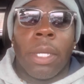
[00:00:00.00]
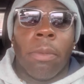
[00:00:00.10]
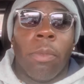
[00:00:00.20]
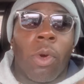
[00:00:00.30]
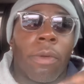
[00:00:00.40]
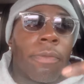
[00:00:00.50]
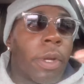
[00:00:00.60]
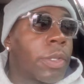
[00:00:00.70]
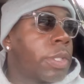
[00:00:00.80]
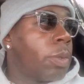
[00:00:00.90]
more
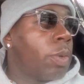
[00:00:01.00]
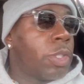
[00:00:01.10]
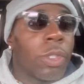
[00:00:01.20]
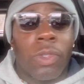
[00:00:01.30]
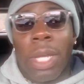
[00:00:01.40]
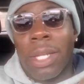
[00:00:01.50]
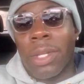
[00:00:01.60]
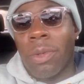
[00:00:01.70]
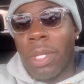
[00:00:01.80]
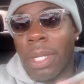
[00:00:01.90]
versed at what you're trying to
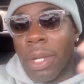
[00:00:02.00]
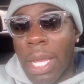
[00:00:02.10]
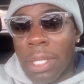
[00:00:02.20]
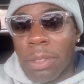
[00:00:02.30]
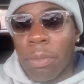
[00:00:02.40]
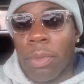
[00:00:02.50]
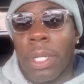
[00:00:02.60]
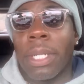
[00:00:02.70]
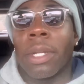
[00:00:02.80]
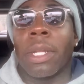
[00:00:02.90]
do here as a
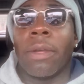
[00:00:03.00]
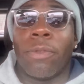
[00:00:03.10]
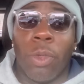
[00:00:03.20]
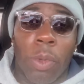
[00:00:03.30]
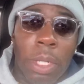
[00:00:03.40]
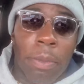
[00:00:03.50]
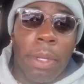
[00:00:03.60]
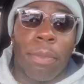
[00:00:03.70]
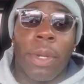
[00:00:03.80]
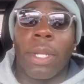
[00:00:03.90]
breeder, if you want to be
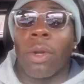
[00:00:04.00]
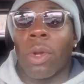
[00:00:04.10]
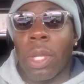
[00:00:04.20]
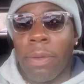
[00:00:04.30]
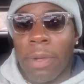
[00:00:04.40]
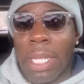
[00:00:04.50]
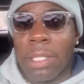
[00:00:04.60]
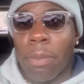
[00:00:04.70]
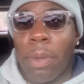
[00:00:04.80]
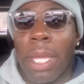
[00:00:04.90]
a breeder or even
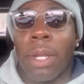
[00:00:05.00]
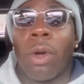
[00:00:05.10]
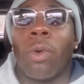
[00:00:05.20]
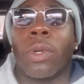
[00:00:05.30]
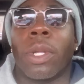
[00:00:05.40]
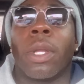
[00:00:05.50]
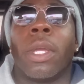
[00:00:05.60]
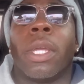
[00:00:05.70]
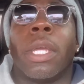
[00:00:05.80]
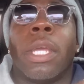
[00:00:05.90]
as a pet owner.
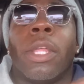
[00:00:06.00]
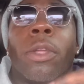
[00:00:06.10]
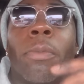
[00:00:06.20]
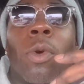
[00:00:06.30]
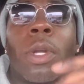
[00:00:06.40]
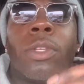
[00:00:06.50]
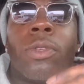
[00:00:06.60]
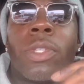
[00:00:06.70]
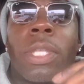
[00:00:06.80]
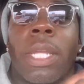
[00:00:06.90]
The more you
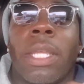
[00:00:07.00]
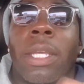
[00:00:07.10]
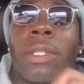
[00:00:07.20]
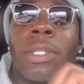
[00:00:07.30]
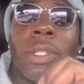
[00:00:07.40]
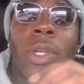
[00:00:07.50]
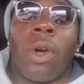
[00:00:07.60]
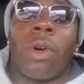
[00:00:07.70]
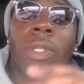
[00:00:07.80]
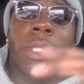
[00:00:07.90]
study into
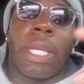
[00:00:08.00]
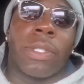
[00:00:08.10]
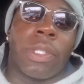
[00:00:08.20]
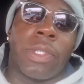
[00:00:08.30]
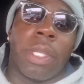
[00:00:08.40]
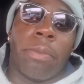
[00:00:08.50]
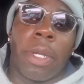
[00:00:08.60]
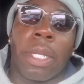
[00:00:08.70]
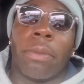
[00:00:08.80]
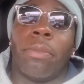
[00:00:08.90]
dogs, not just the
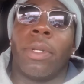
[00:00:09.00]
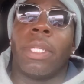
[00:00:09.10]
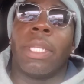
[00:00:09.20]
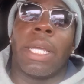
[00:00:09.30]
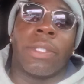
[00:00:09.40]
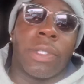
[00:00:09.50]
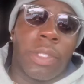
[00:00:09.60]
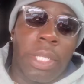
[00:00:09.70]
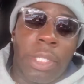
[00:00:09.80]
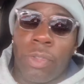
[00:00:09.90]
American Bully, not just
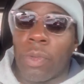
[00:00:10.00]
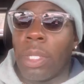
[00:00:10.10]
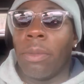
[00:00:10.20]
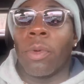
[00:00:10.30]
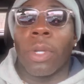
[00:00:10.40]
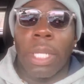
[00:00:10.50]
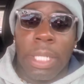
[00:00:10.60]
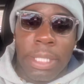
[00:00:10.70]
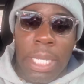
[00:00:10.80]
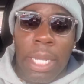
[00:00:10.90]
the Extreme or the
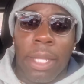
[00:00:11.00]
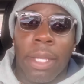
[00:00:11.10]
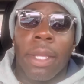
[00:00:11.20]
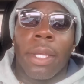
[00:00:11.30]
Exotic,